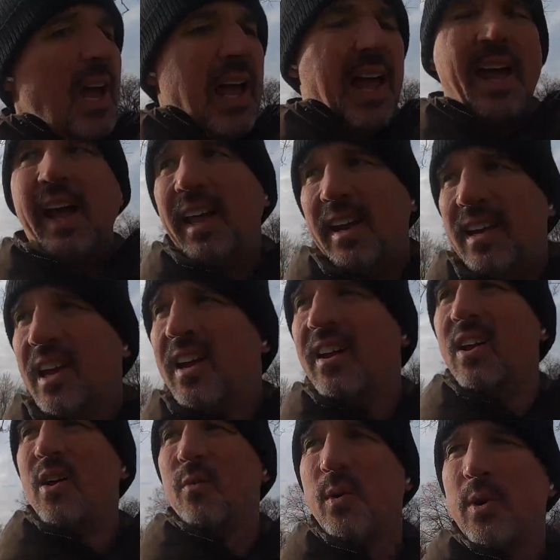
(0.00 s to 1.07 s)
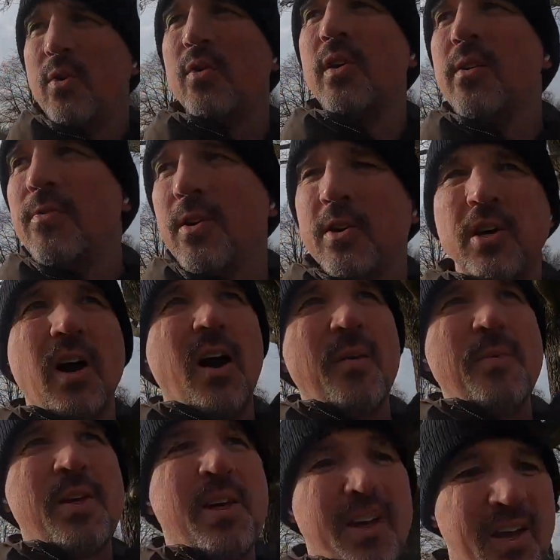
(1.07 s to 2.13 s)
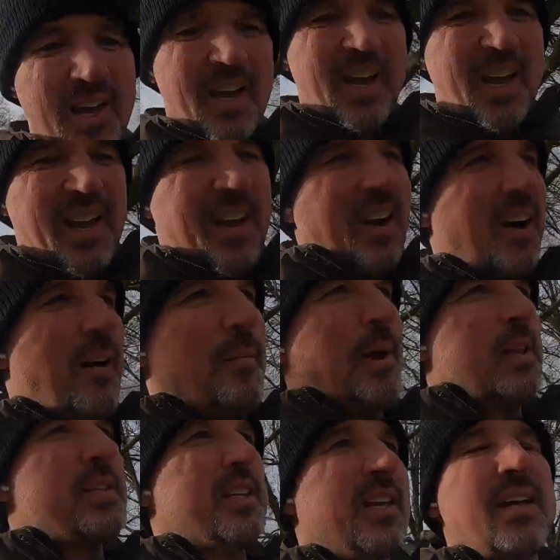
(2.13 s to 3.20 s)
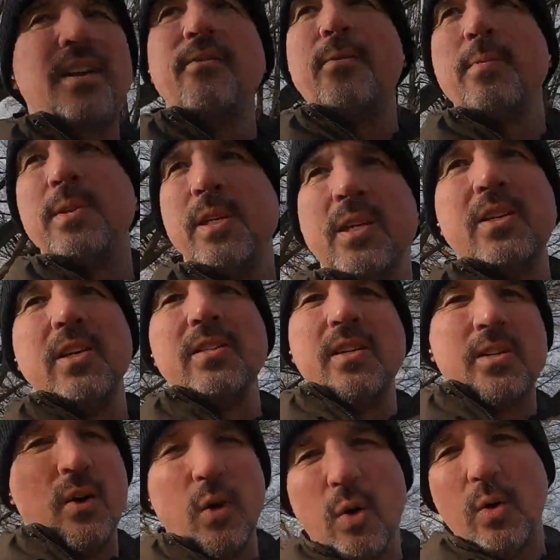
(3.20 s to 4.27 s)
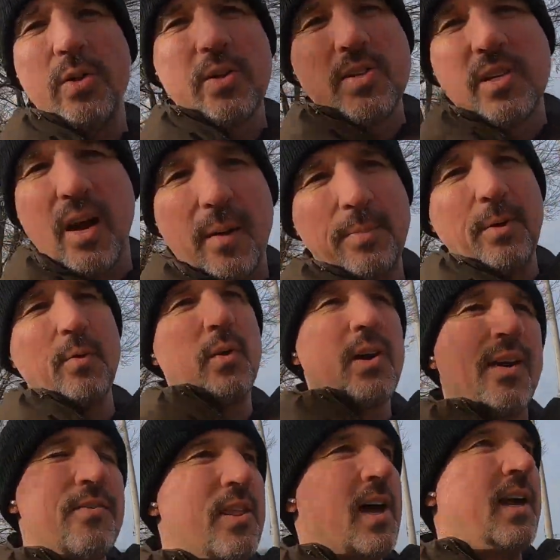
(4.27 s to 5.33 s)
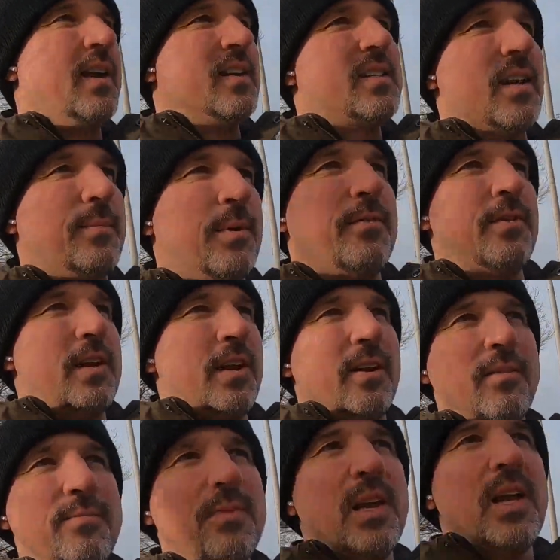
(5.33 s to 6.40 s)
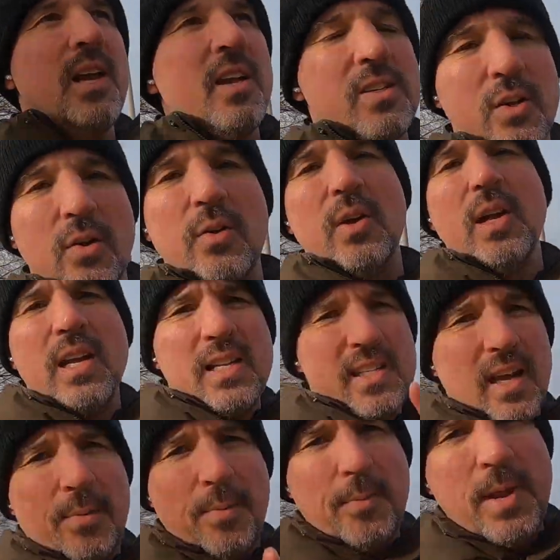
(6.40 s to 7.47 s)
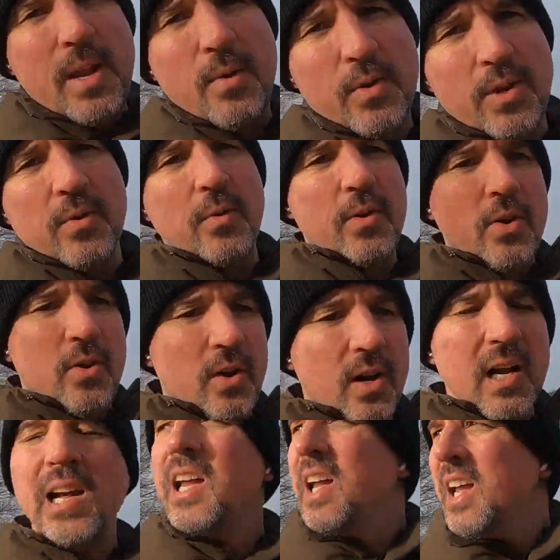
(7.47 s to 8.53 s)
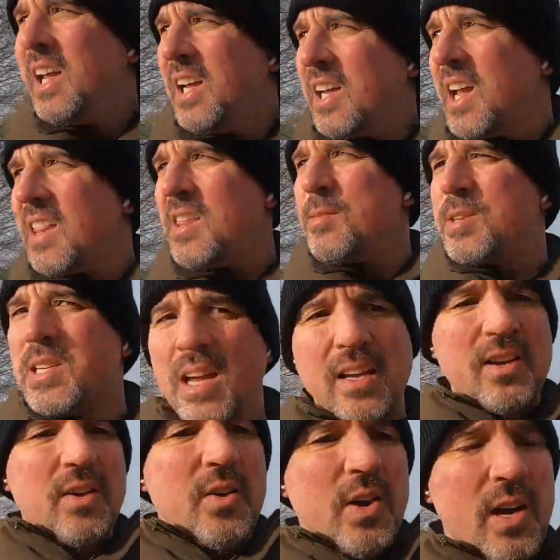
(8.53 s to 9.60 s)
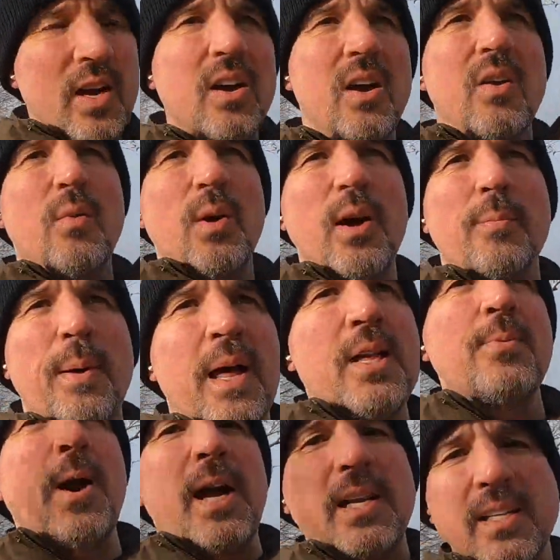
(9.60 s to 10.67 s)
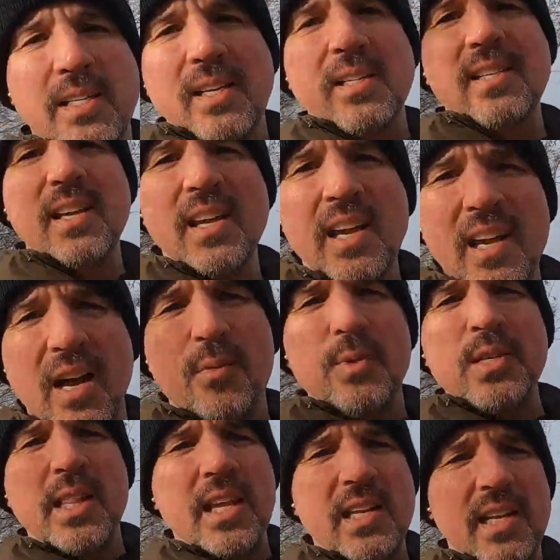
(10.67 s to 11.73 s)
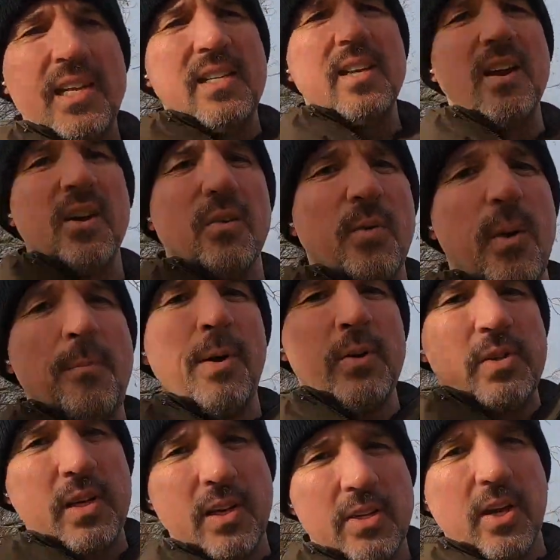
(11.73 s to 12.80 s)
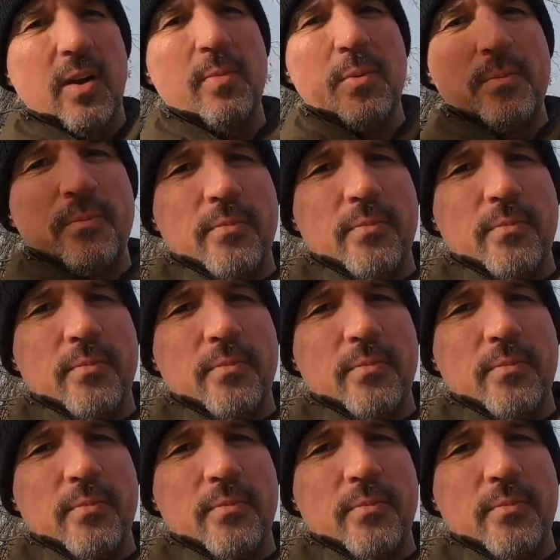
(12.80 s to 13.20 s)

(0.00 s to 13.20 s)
And recruiting for jobs and selecting for positions is a whole other topic. We'll cover that in a separate video. So set up a meeting with your recruiter. Get them to tell you what are best practices and what do they need to know when posting a job.